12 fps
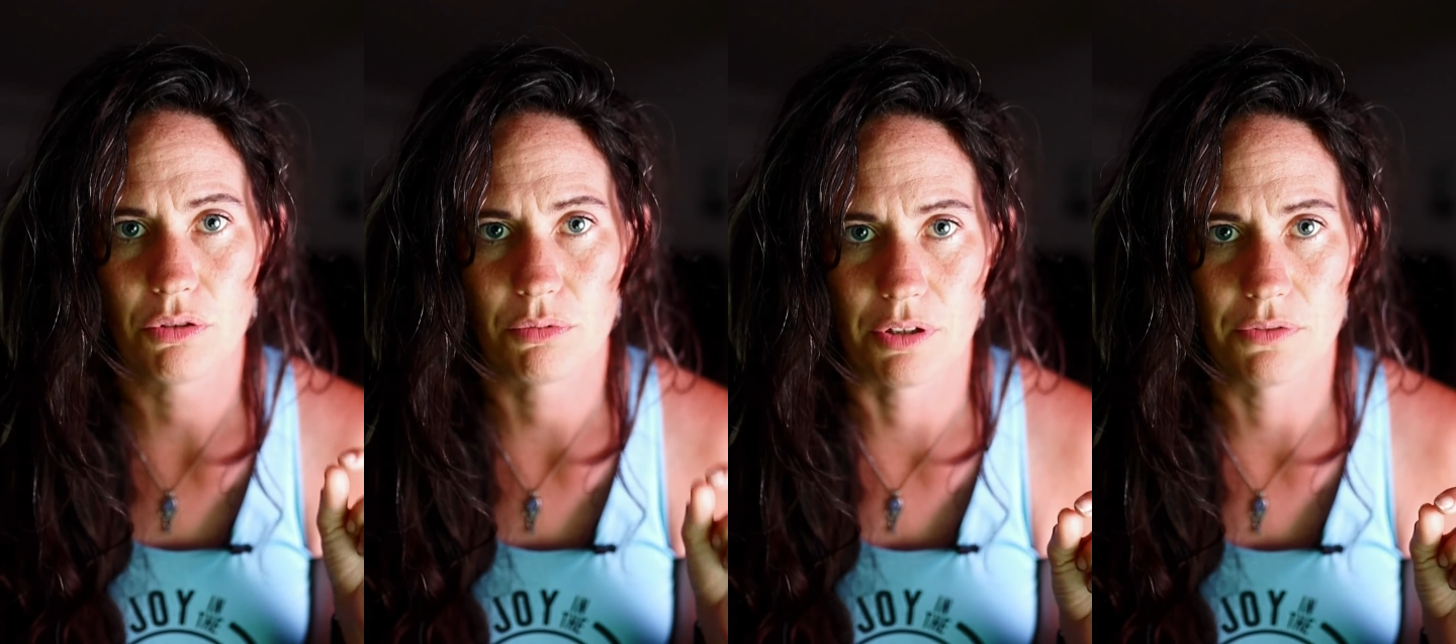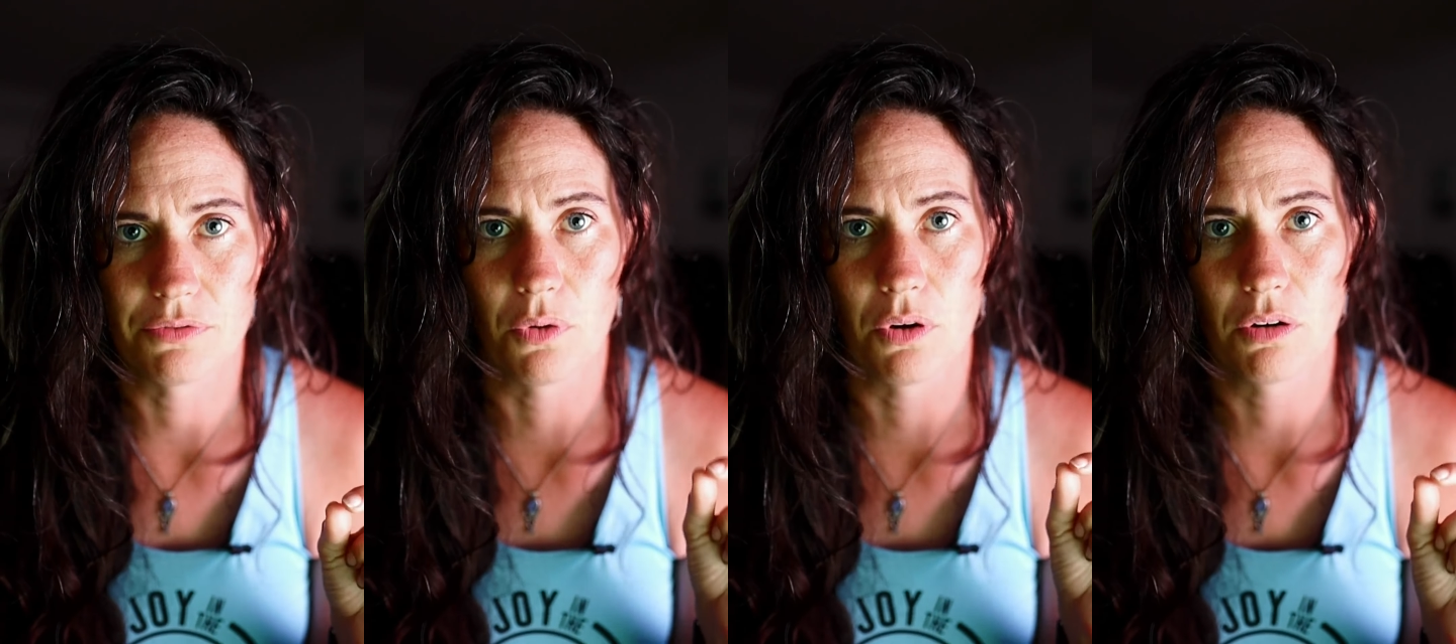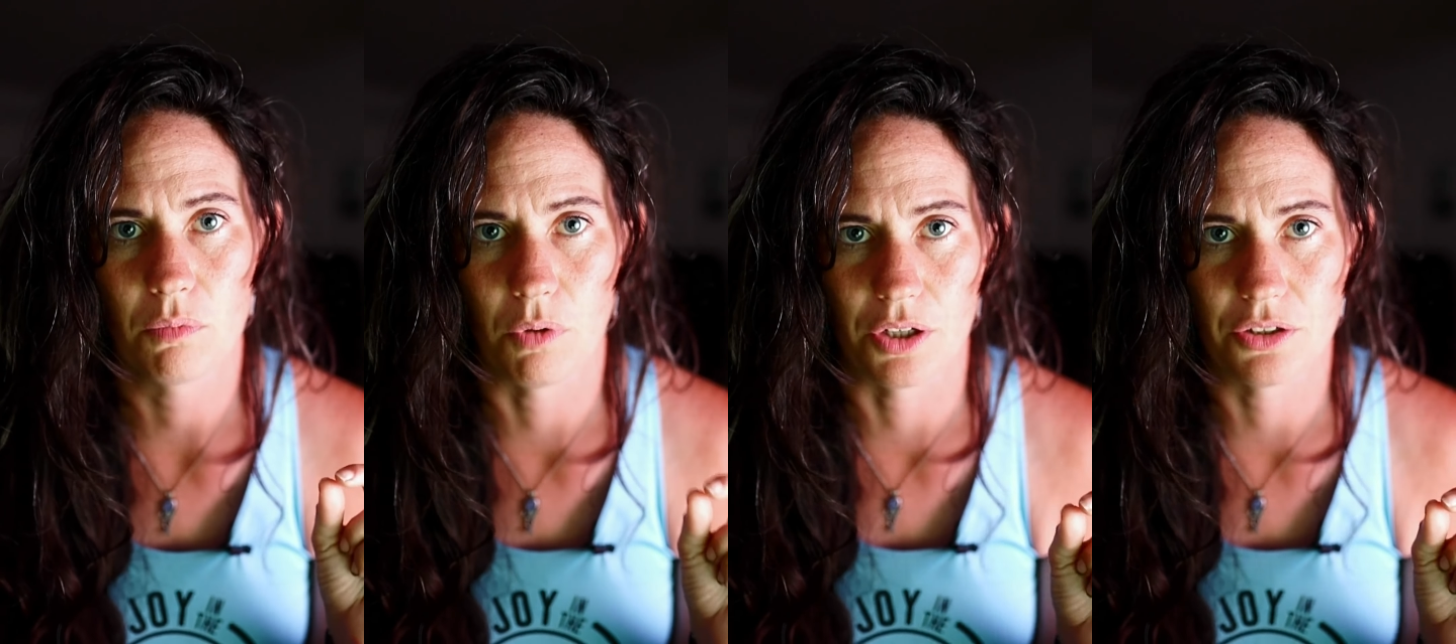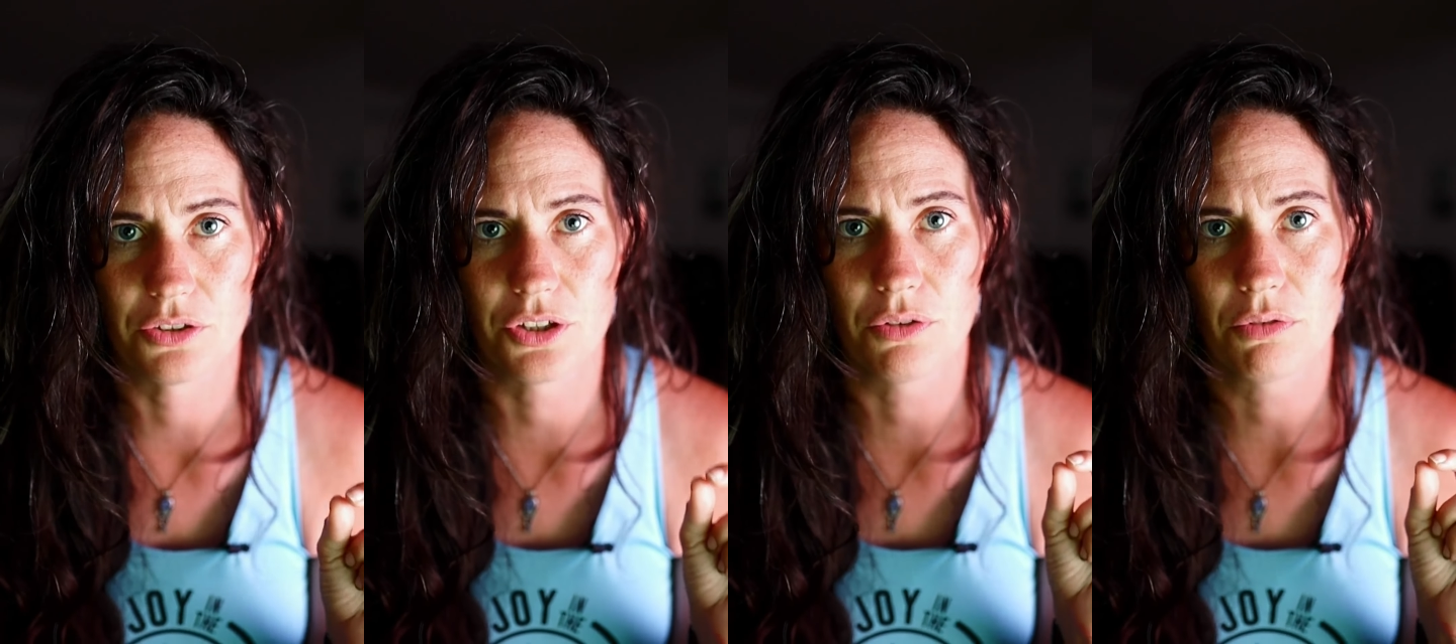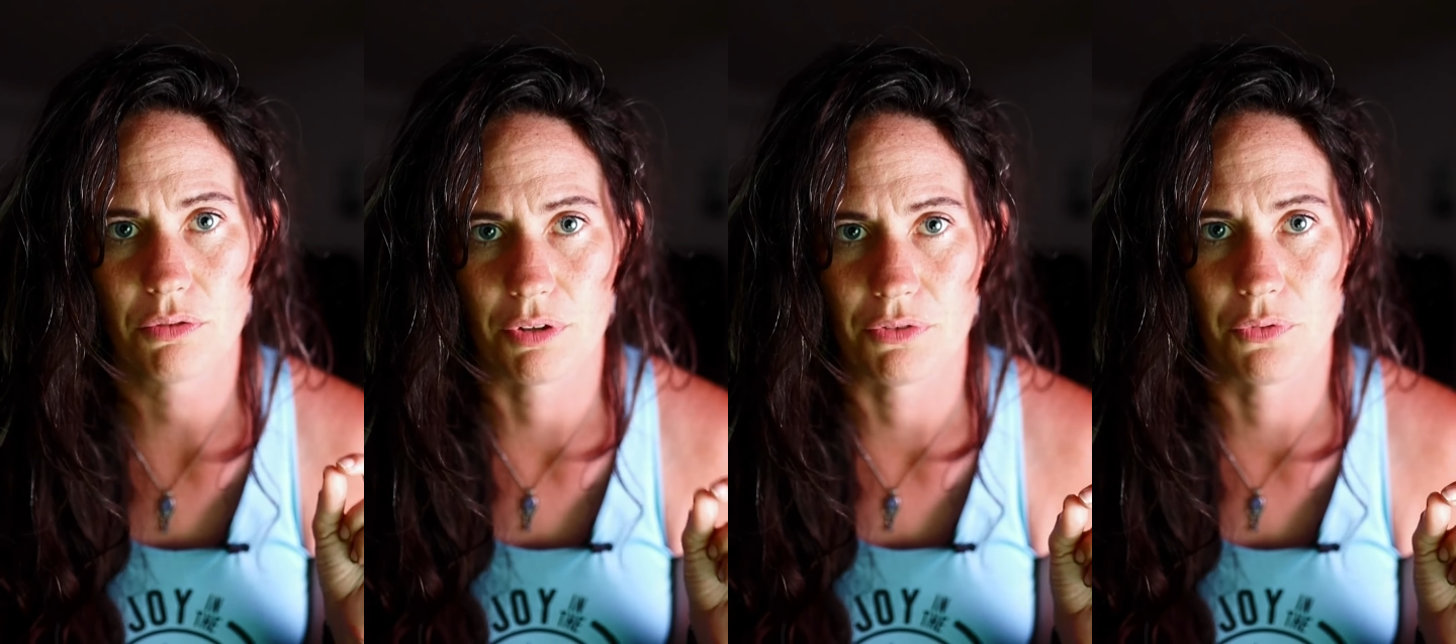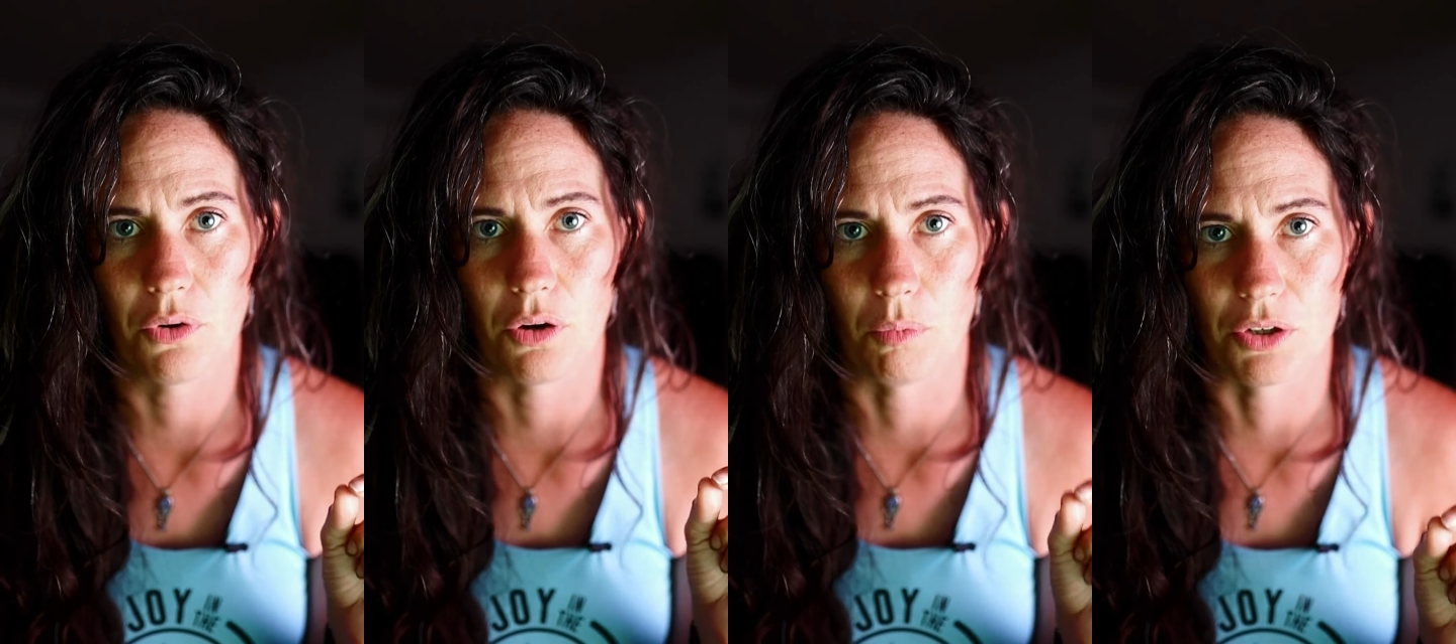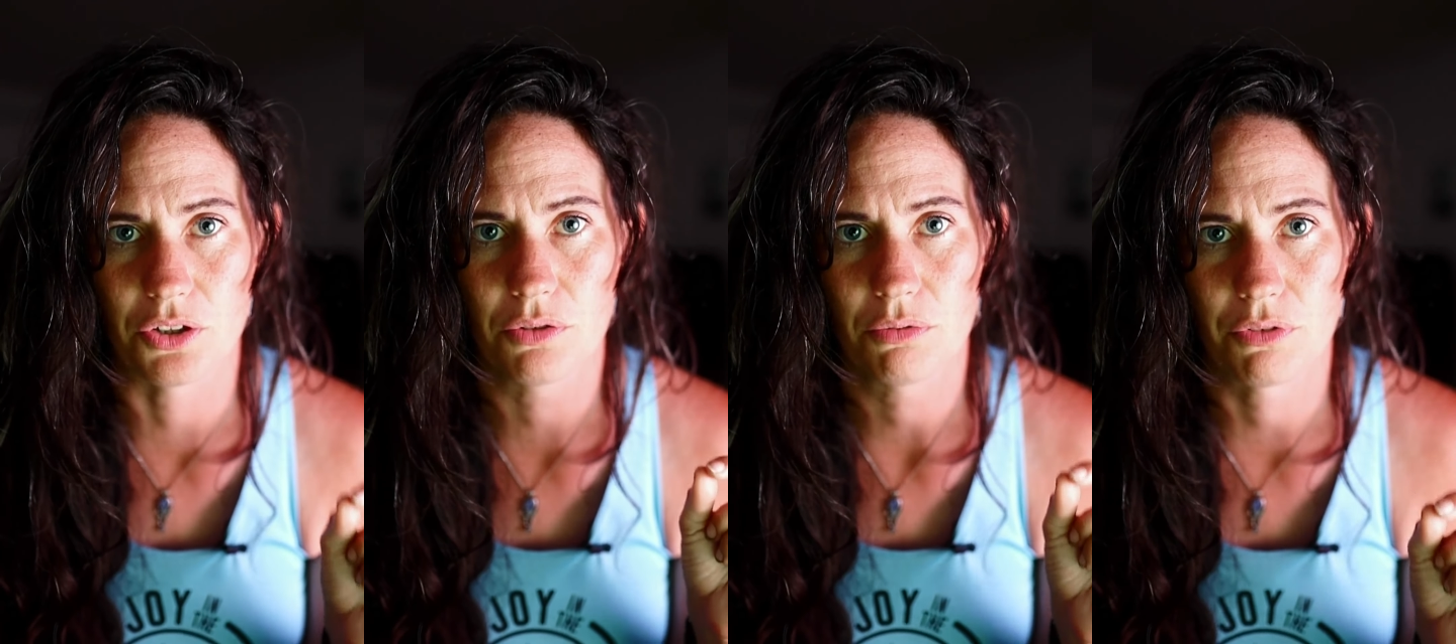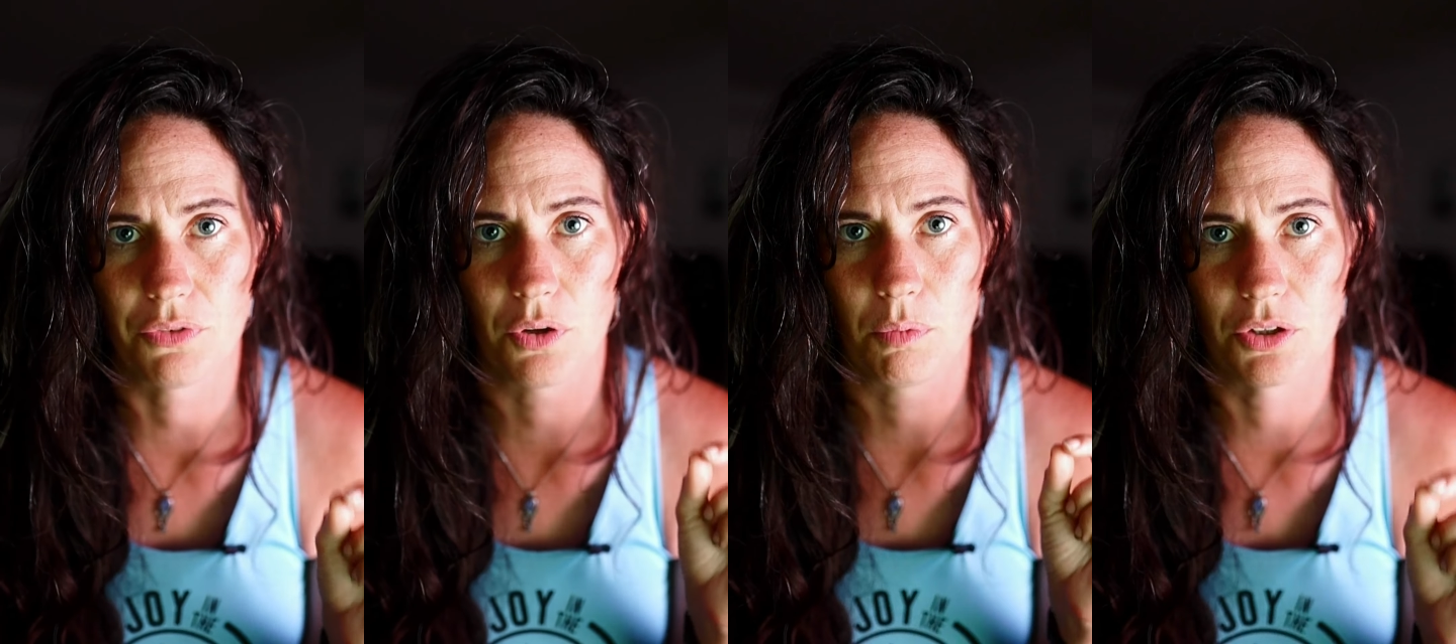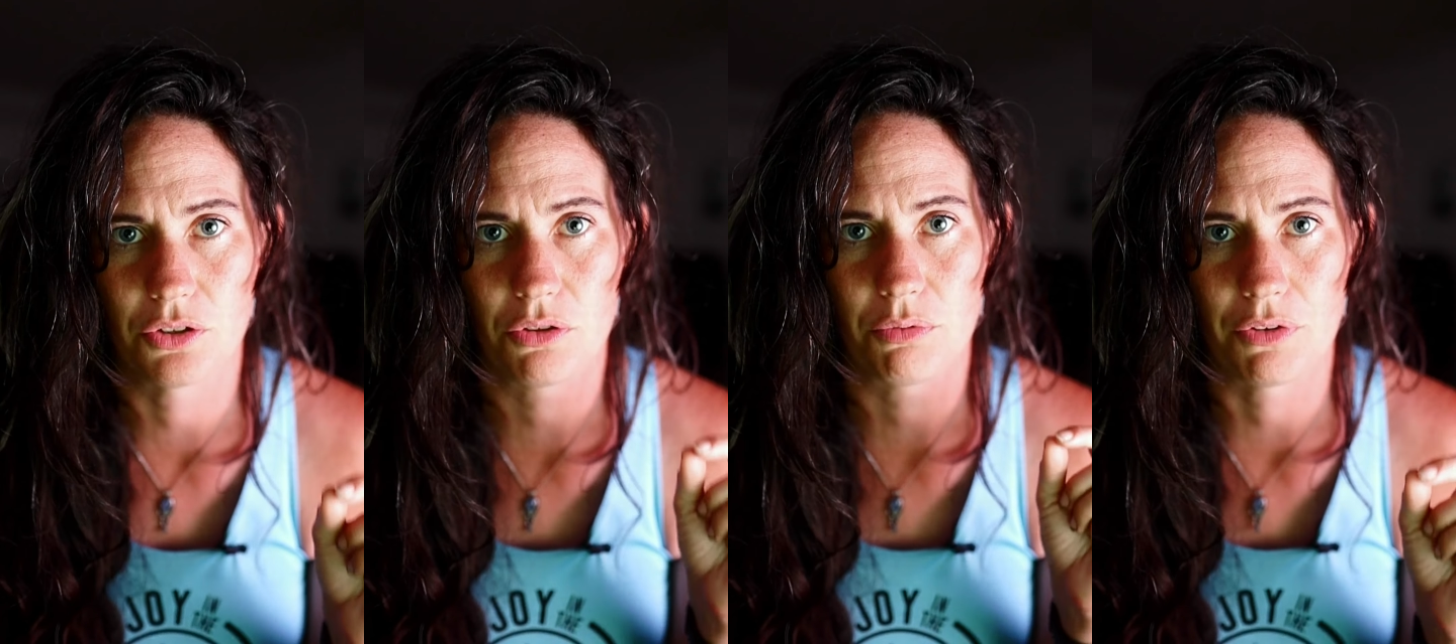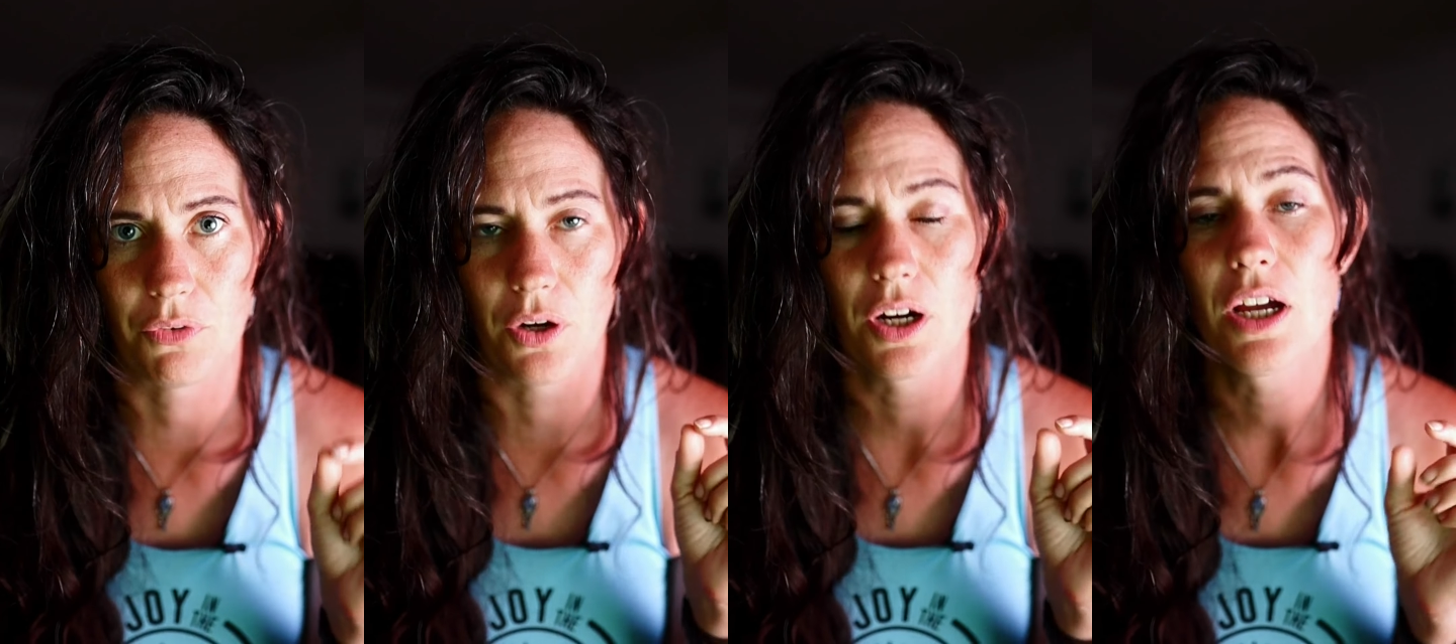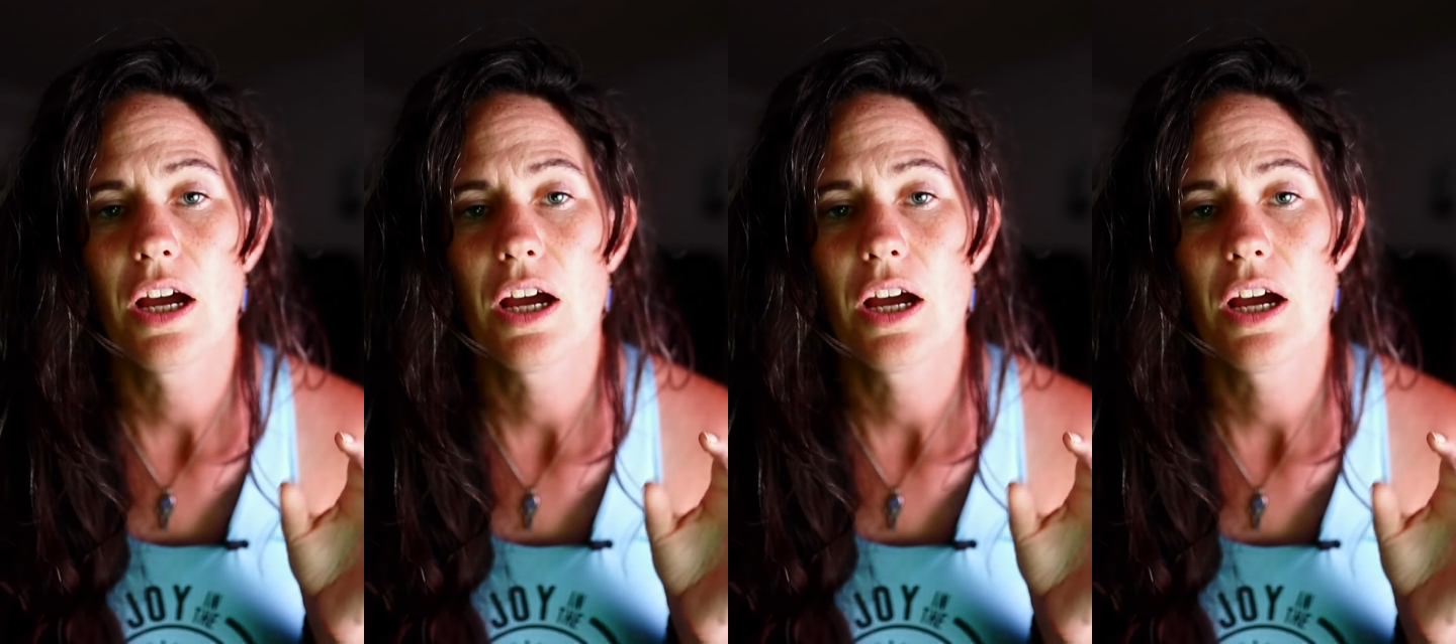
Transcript: 3, 4, 1, 2, 3, 4, or 1, 2, 3, 4, 1, 2, 3, 4,